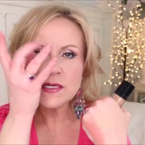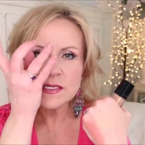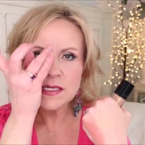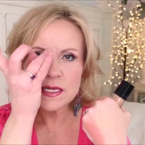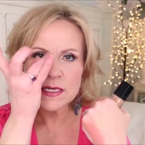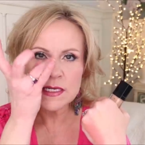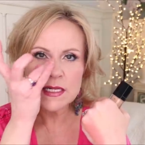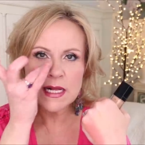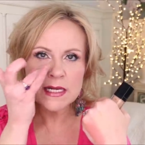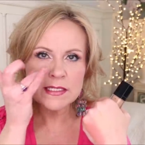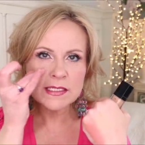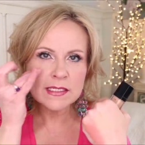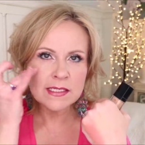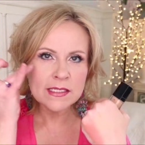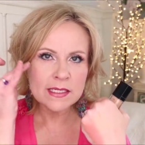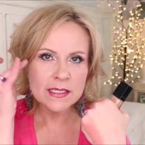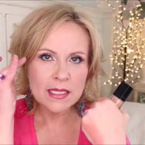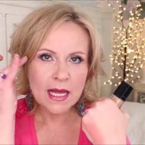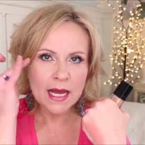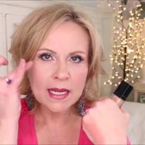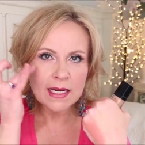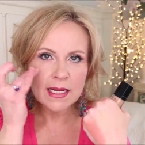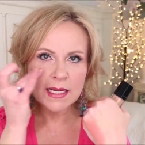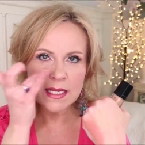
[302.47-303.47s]
our sunglasses a
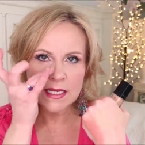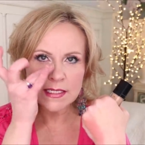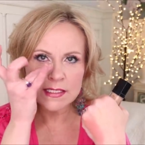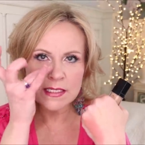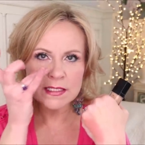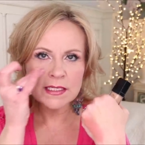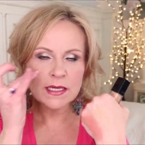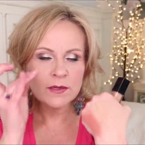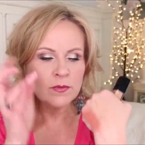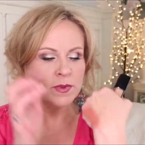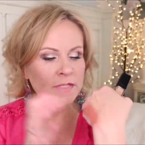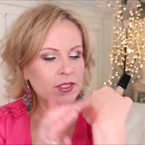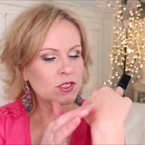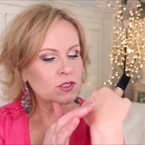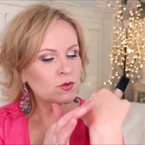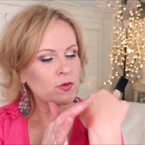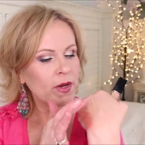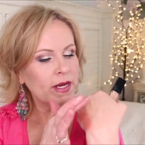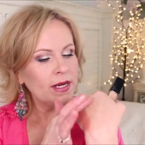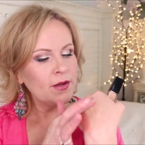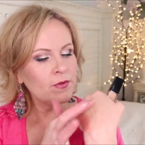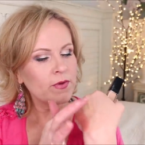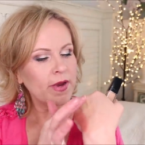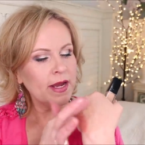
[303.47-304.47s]
lot and it gets a little bit
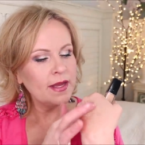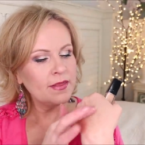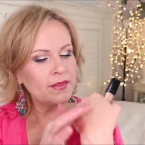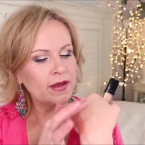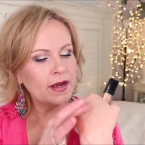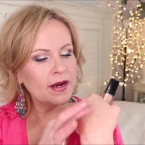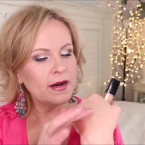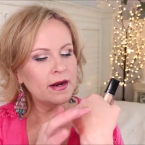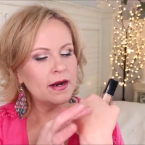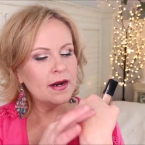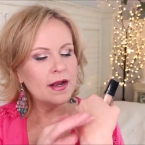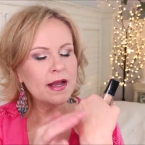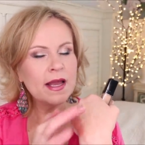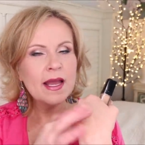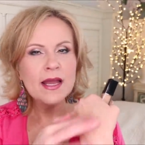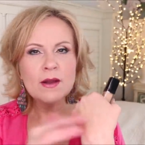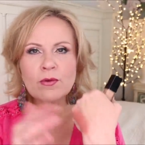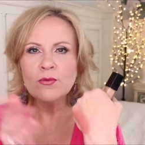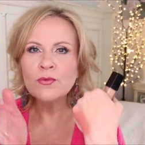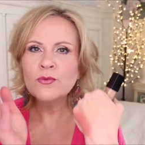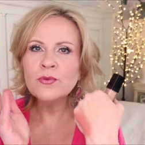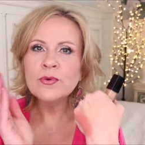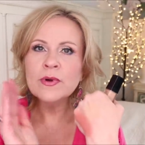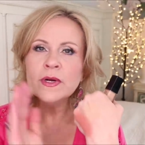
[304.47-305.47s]
sweaty right there
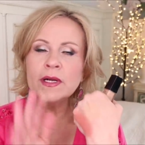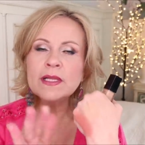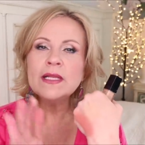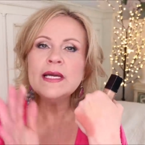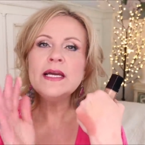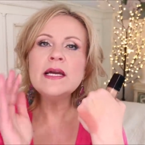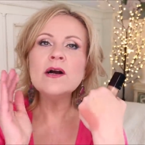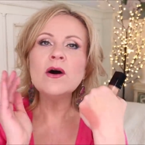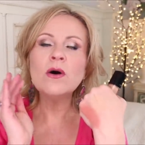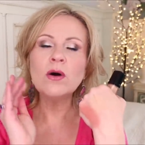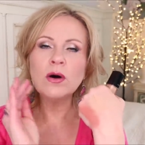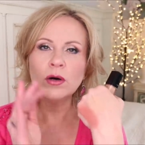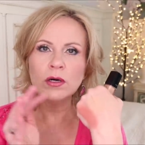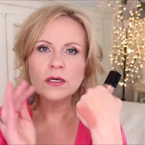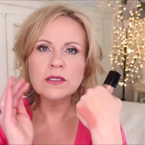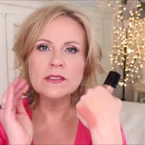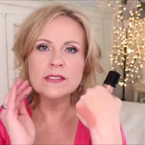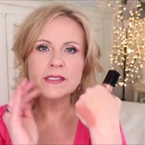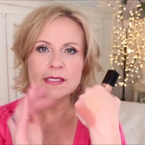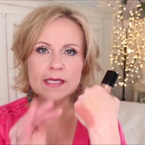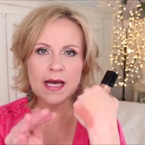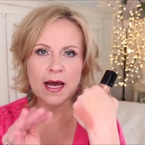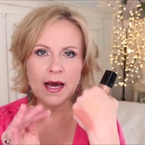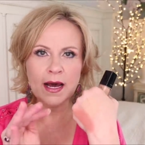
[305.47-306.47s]
really
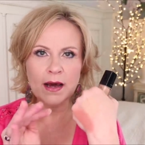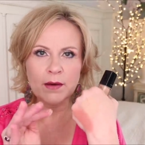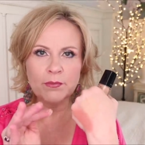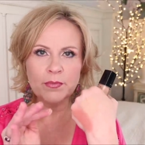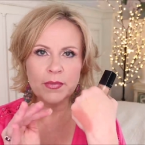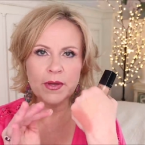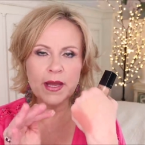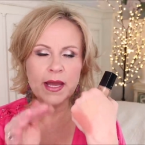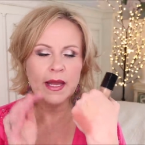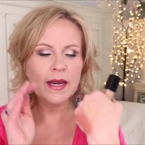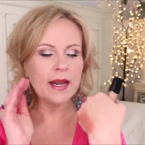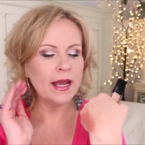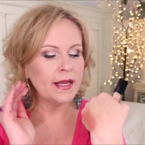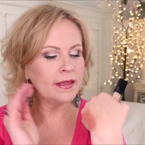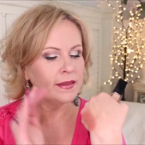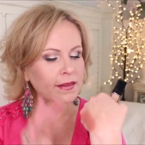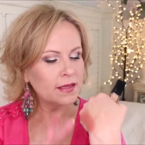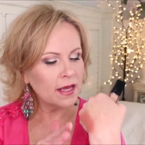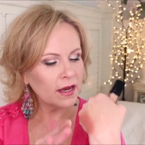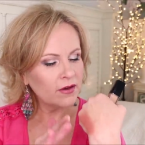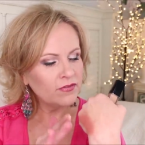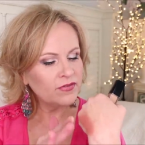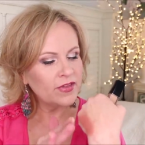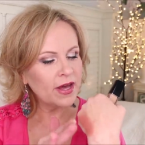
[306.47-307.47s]
holds up and I
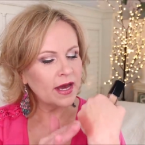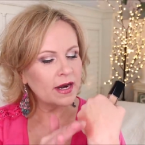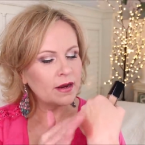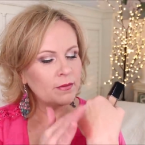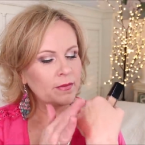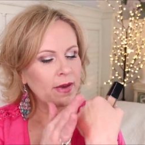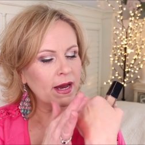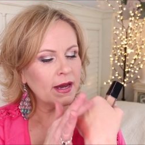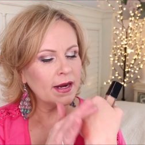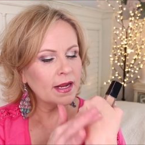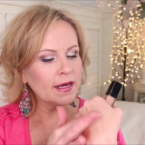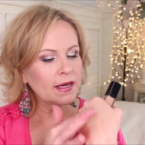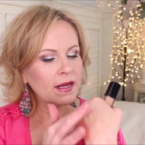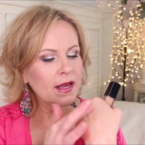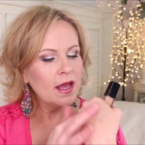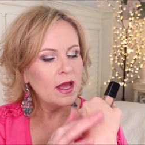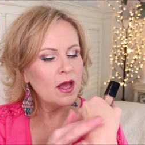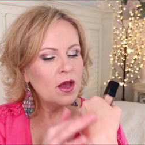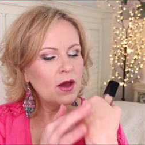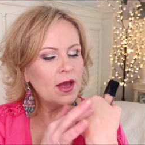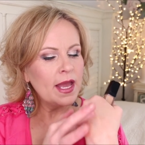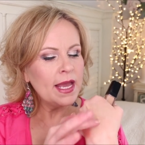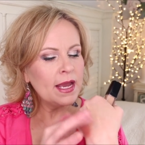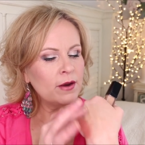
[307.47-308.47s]
love that about it.
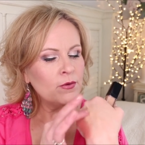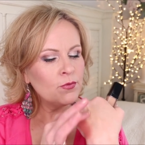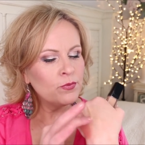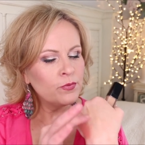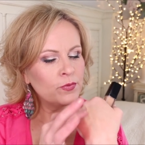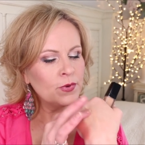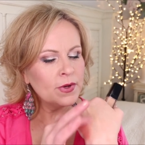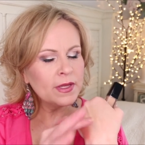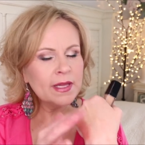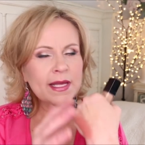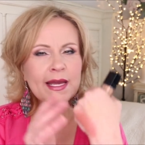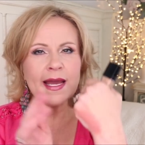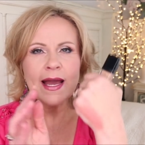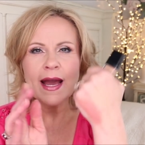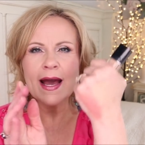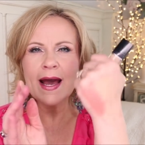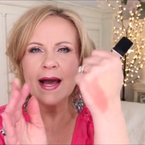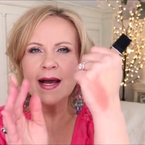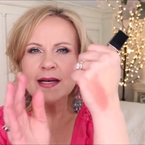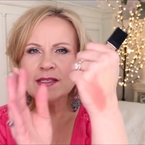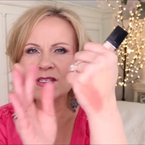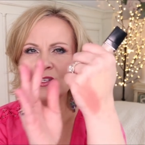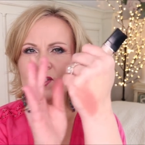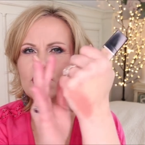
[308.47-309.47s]
It really
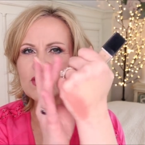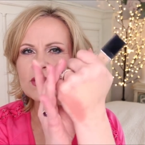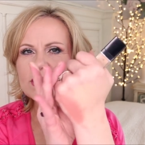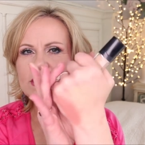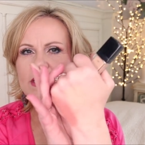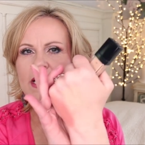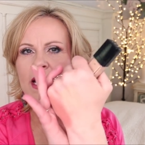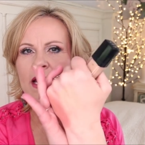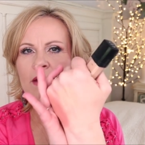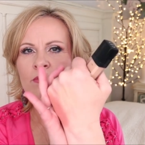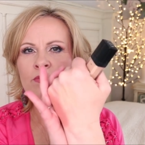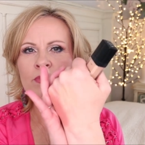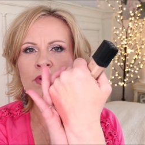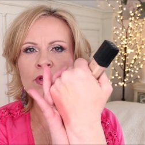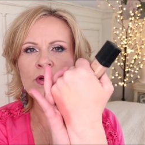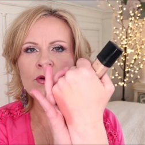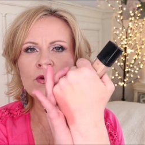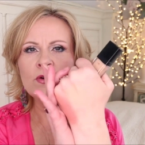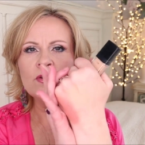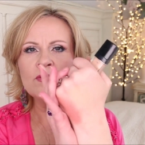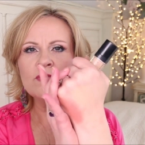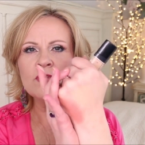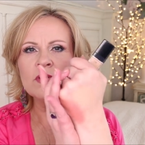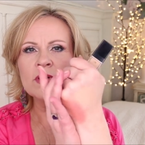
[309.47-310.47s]
has just a
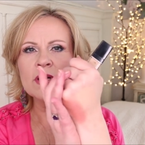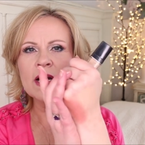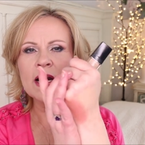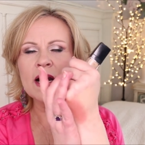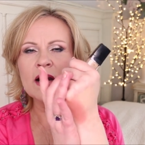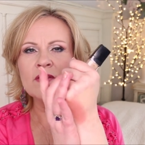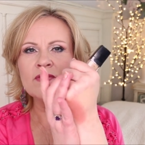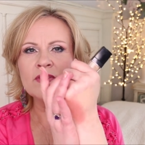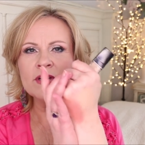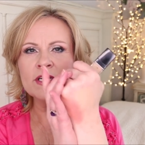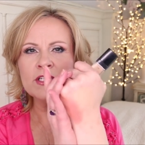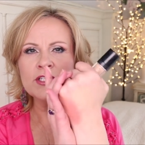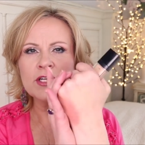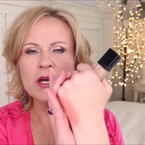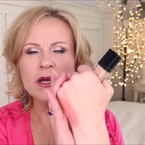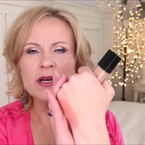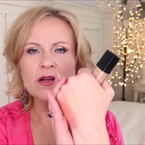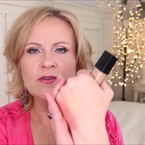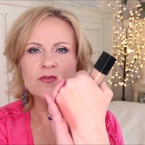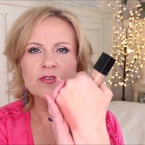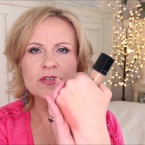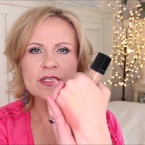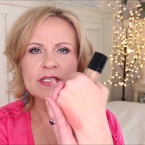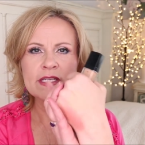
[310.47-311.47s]
beautiful coverage on
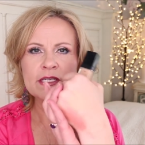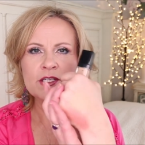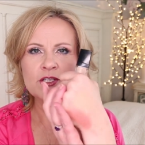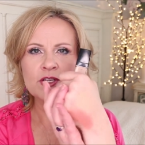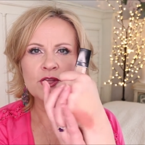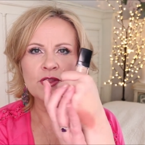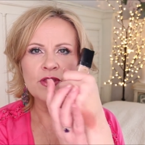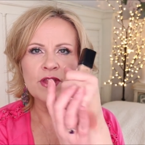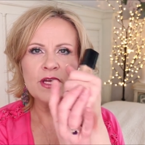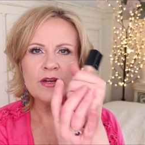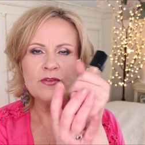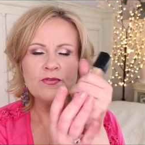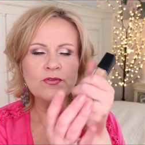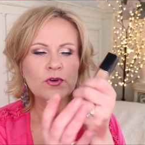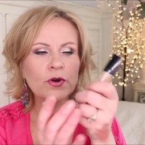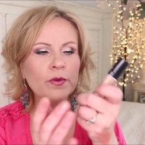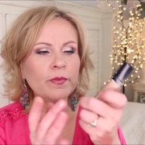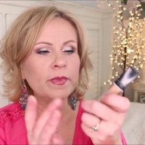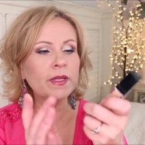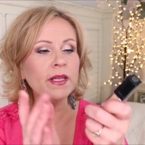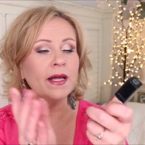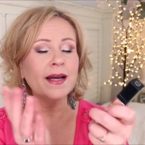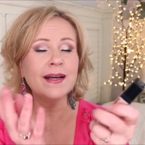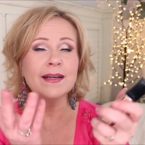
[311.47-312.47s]
it for such a thin
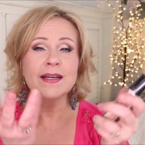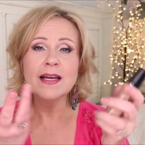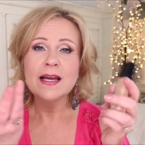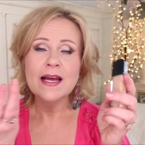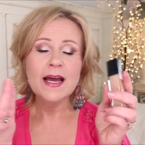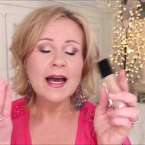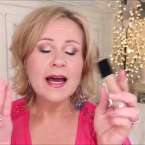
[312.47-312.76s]
formula.